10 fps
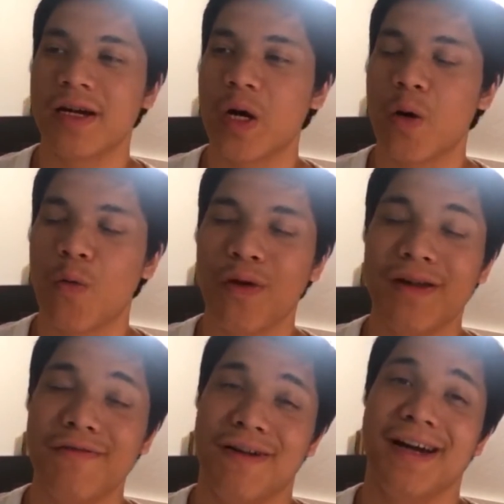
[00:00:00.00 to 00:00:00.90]
we
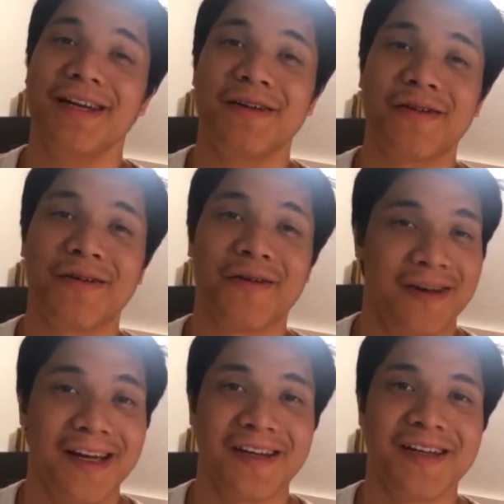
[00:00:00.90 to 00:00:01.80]
define
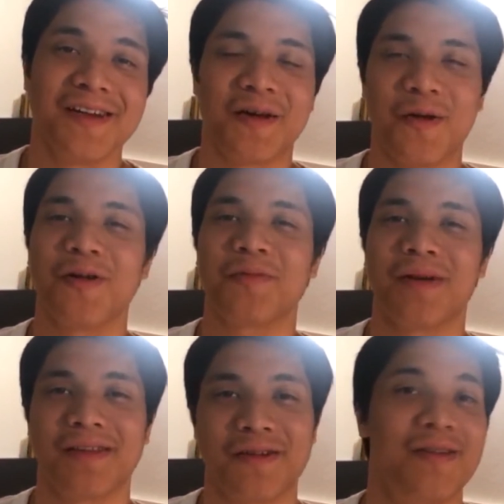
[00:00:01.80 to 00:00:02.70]
colliding not by
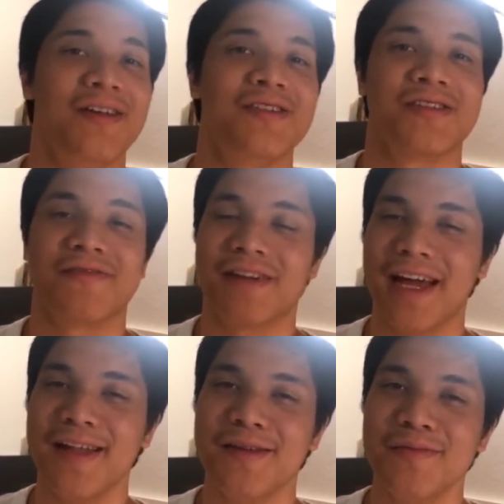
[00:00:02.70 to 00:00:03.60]
the collision of
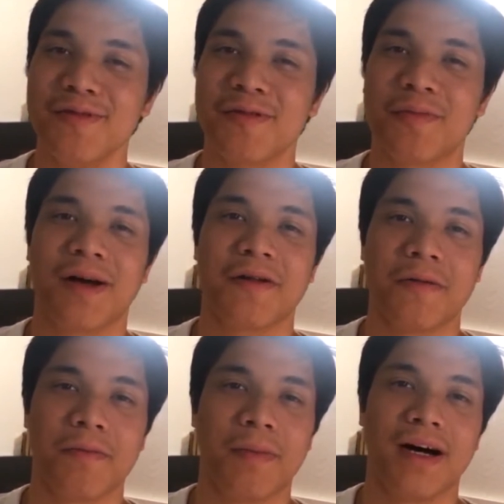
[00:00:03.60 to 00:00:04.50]
atoms, but
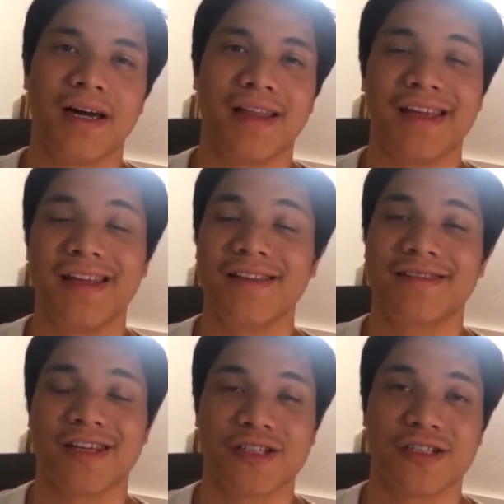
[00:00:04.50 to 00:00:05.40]
by the
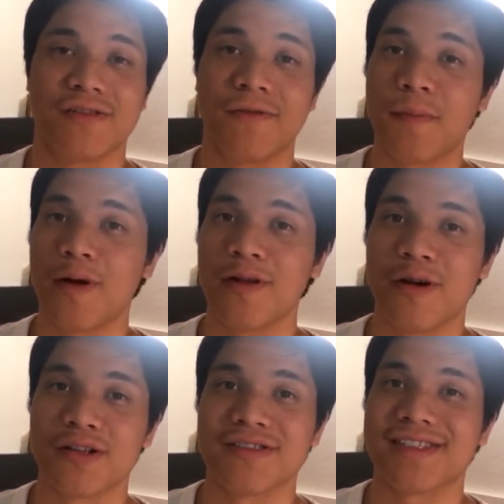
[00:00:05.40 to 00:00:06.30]
intersection of
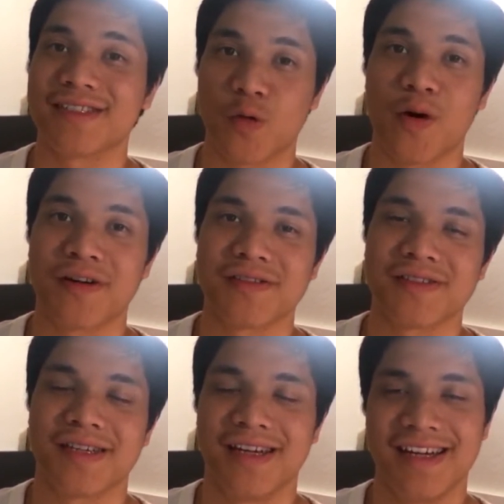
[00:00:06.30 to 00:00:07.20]
polygons and squares.
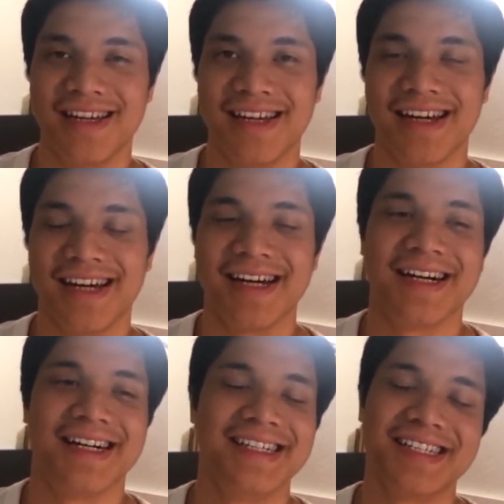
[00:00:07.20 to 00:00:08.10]
Huh.
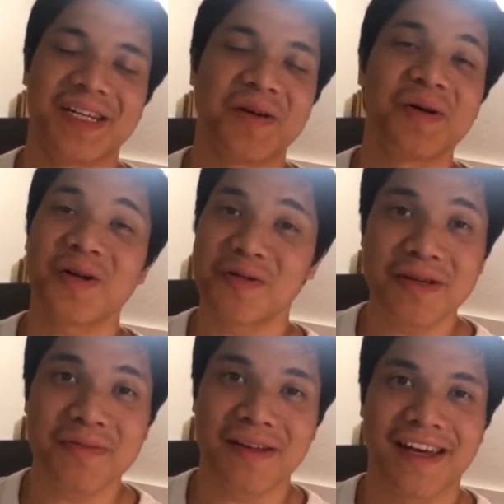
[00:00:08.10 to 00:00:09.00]
Now, what do I
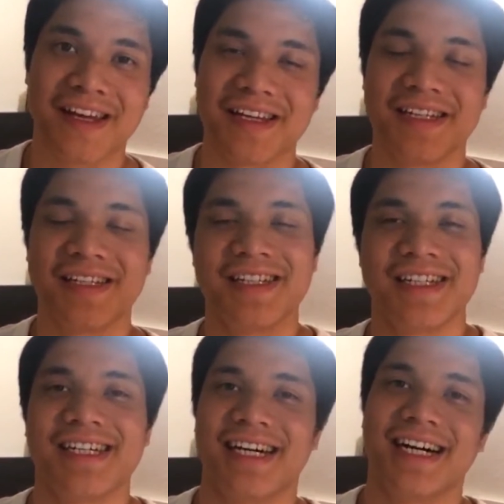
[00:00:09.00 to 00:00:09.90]
mean by that?
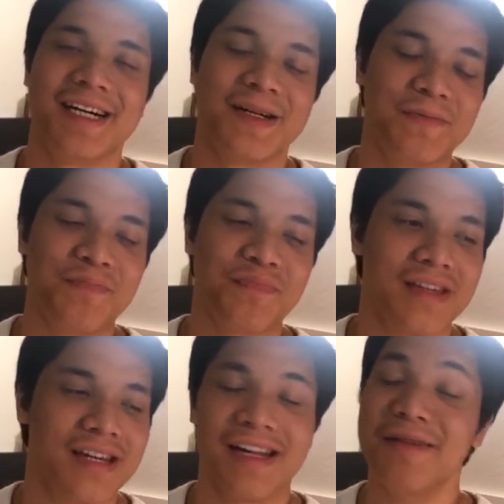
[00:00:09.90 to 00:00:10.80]

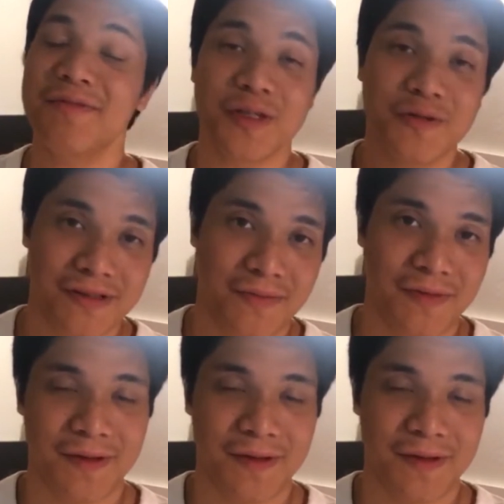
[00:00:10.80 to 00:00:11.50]
Yeah, let me show you something.